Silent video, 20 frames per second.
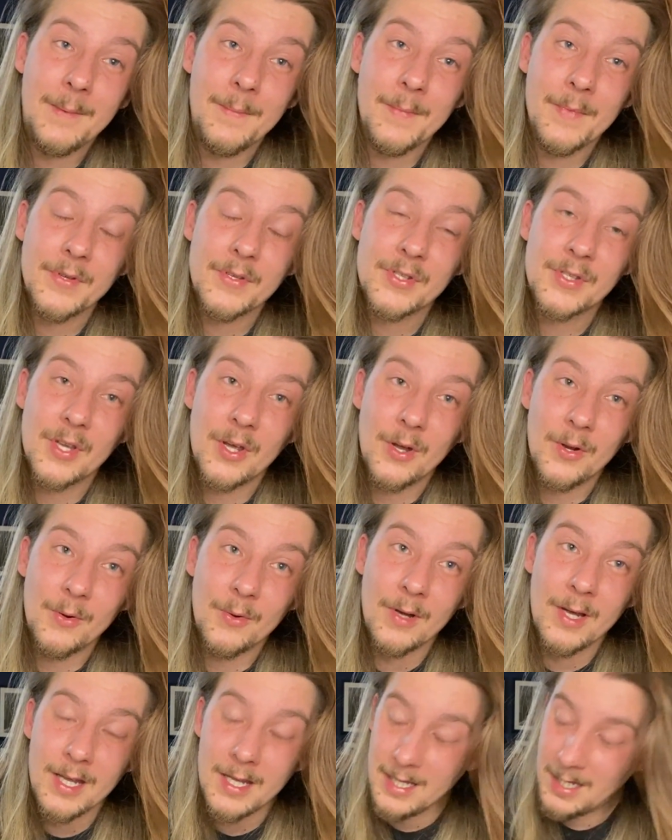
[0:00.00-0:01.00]
So
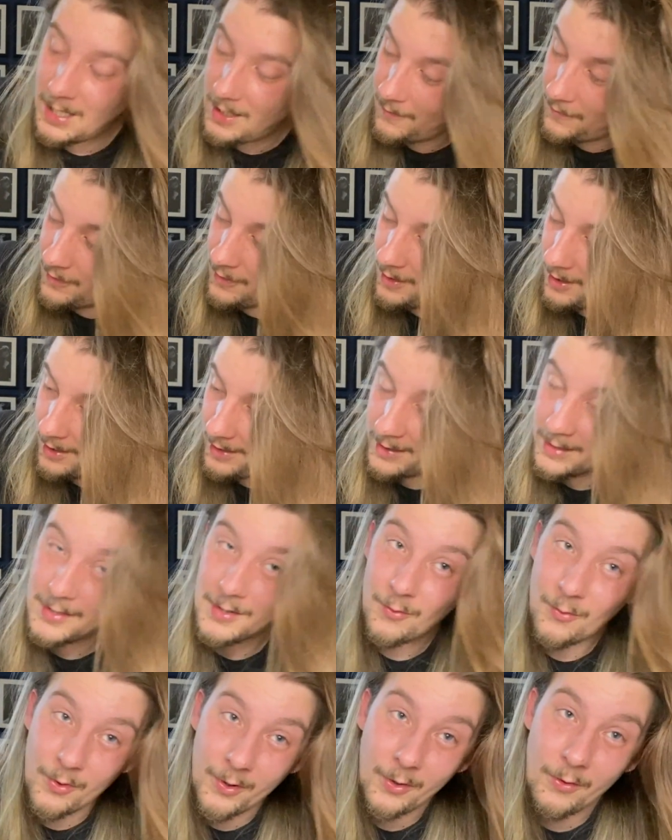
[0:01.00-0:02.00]
if you guys
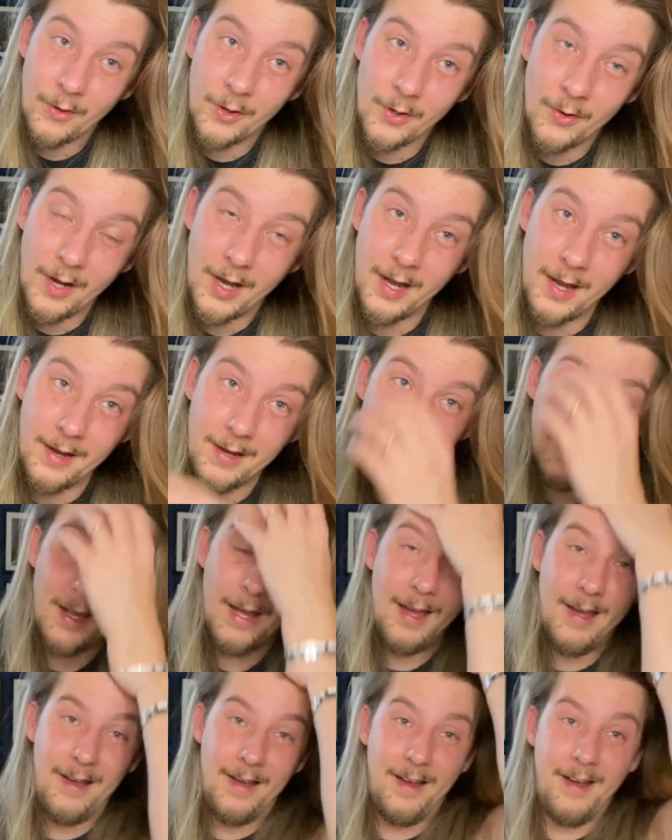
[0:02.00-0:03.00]
want to grow your hair,
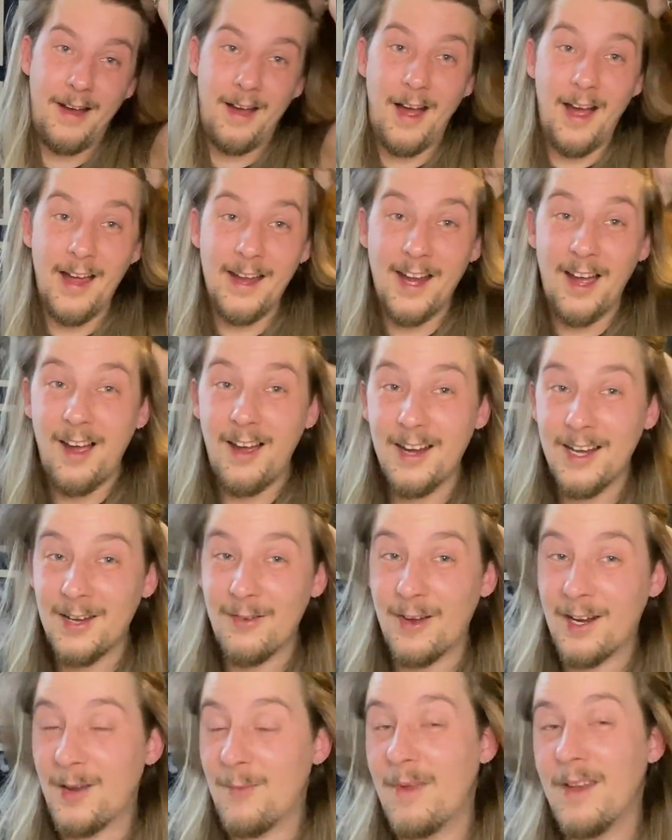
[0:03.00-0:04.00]
I highly
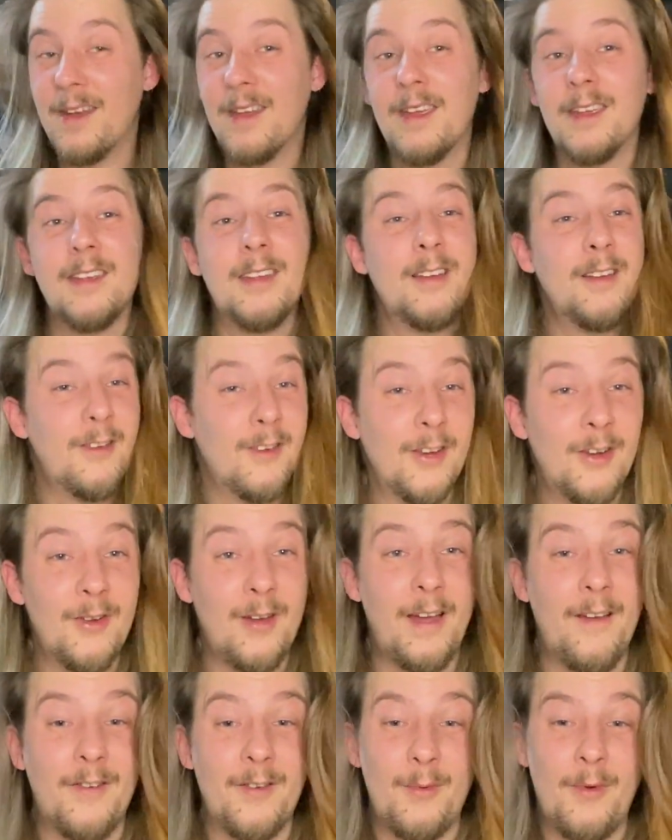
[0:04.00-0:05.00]
recommend it. You know, you don't
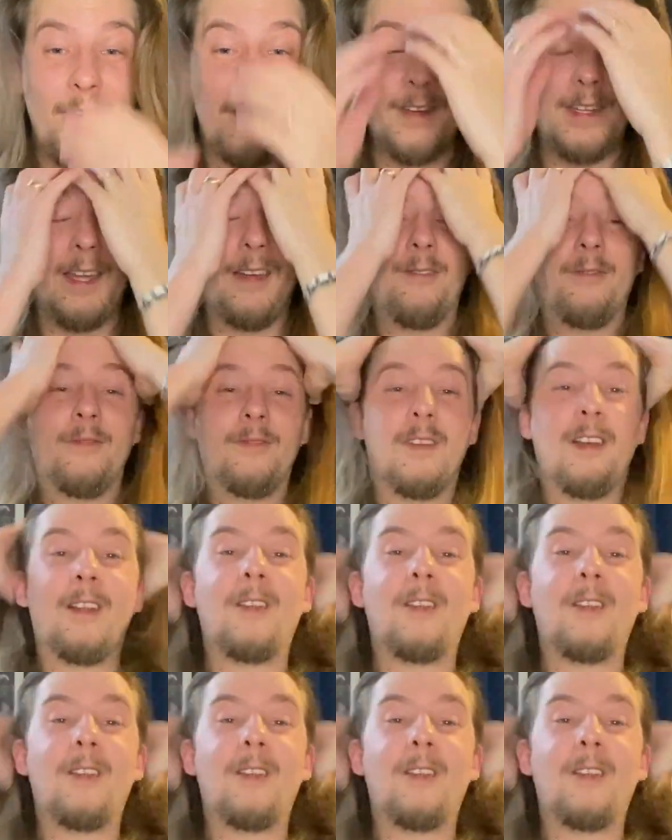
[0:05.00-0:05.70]
have to wear it down. A